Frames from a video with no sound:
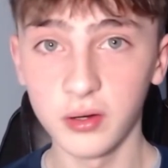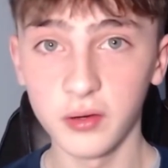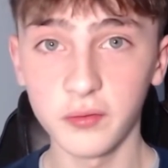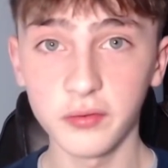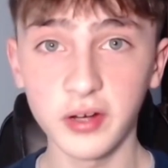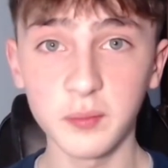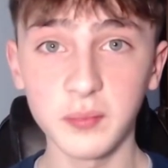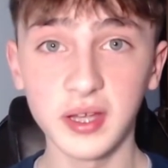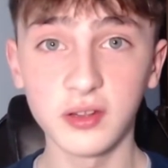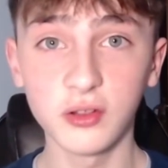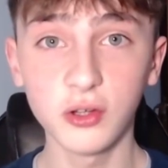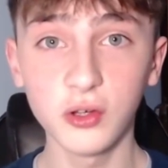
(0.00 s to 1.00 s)
Frank made
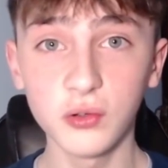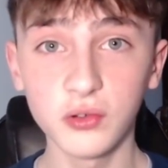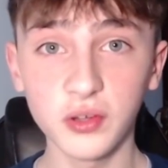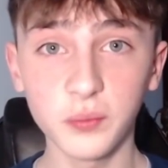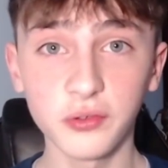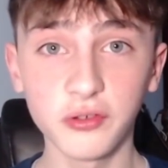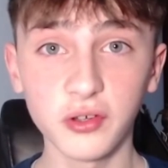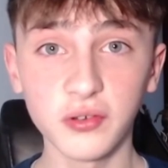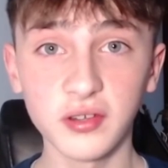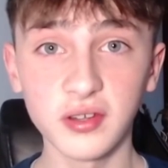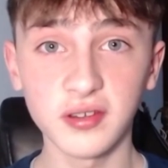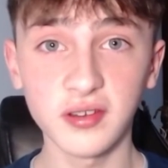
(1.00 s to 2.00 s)
2 substitutes
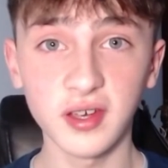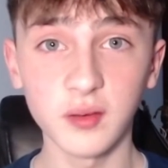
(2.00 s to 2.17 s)
in this game,